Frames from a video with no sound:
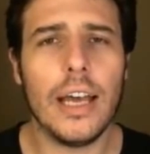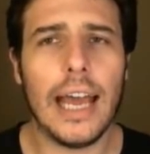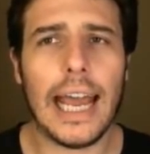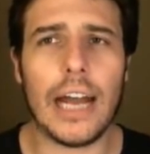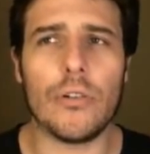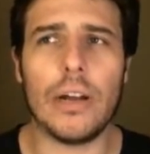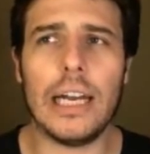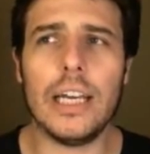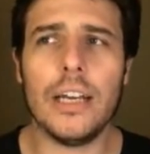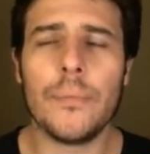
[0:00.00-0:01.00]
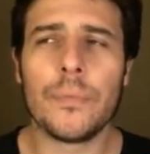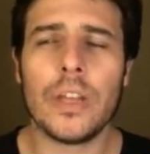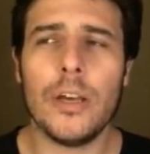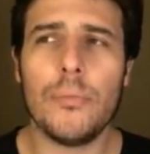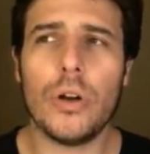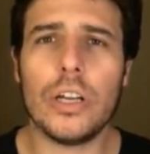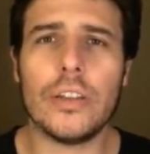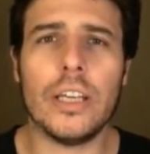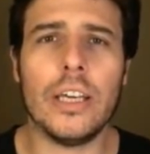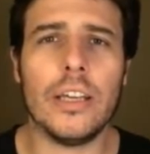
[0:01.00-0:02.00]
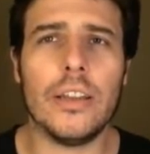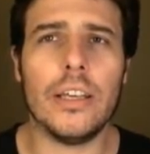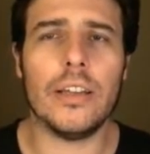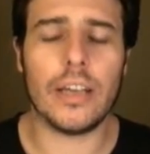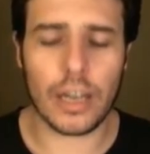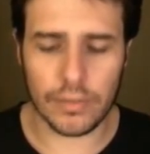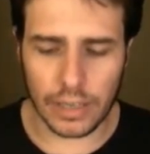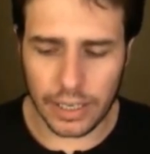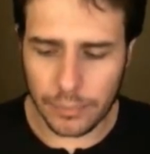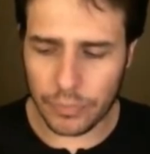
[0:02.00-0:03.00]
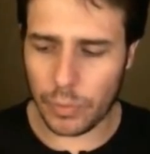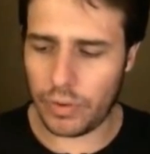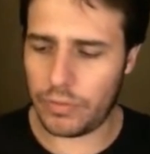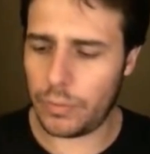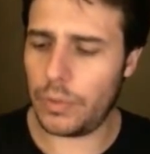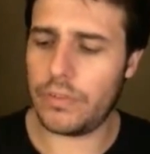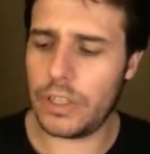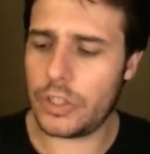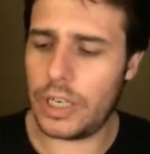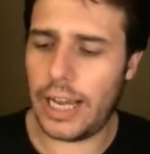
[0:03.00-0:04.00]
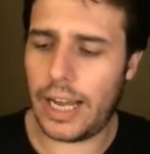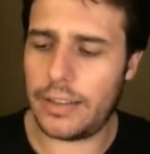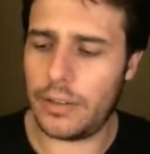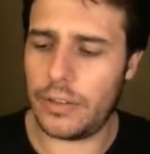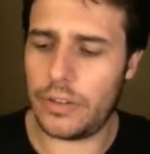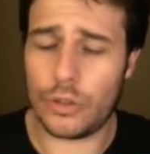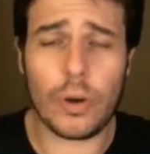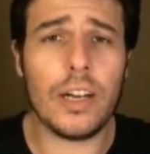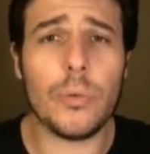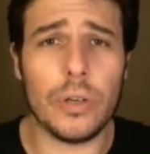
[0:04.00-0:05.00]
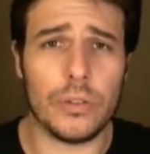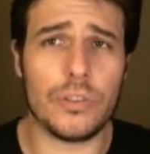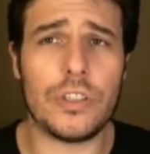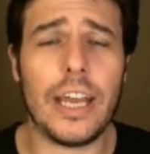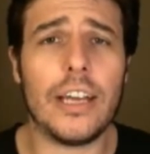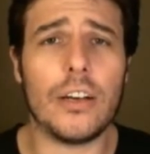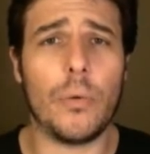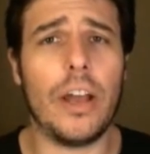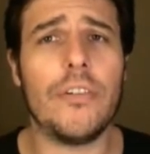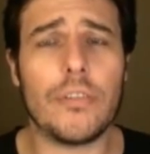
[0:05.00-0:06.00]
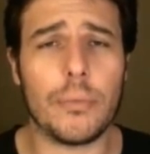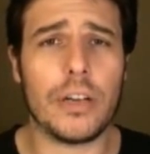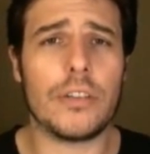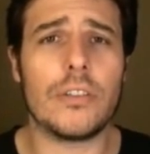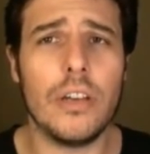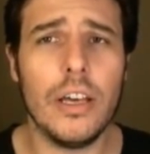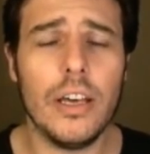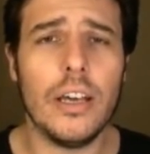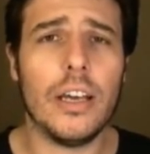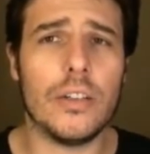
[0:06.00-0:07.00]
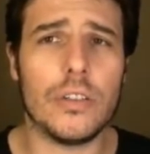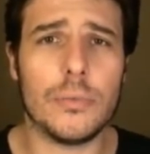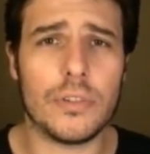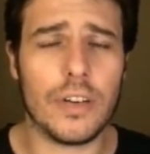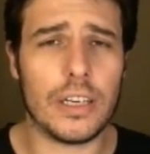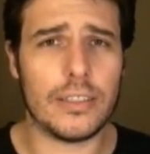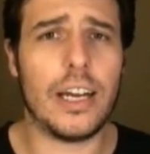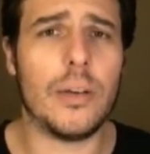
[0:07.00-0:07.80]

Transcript: and really putting the kind of like we've literally had the training wheels taken away from us in terms of understanding